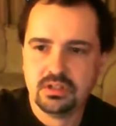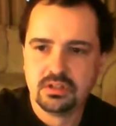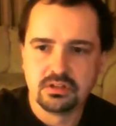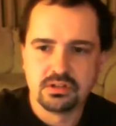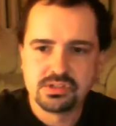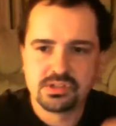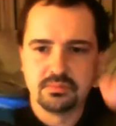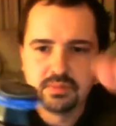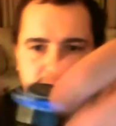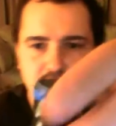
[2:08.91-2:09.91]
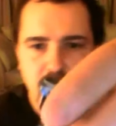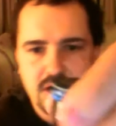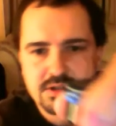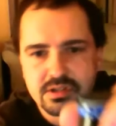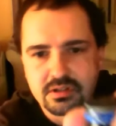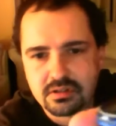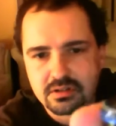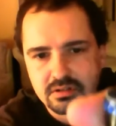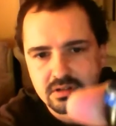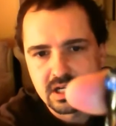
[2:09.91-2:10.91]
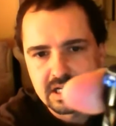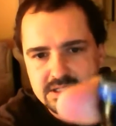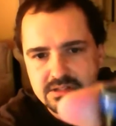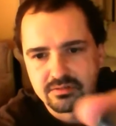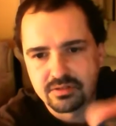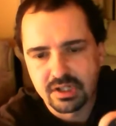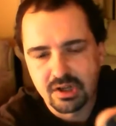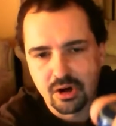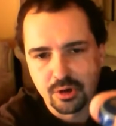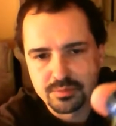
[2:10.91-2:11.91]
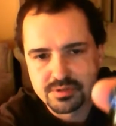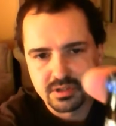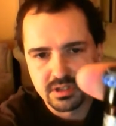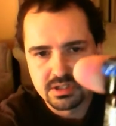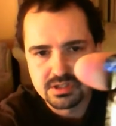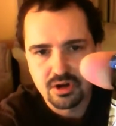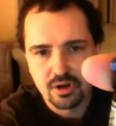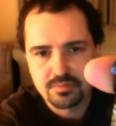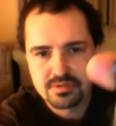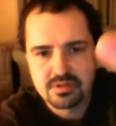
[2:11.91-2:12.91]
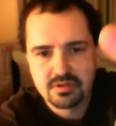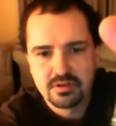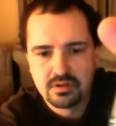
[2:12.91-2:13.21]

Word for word: There's some embossing on the glass of like harps, the Guinness harps.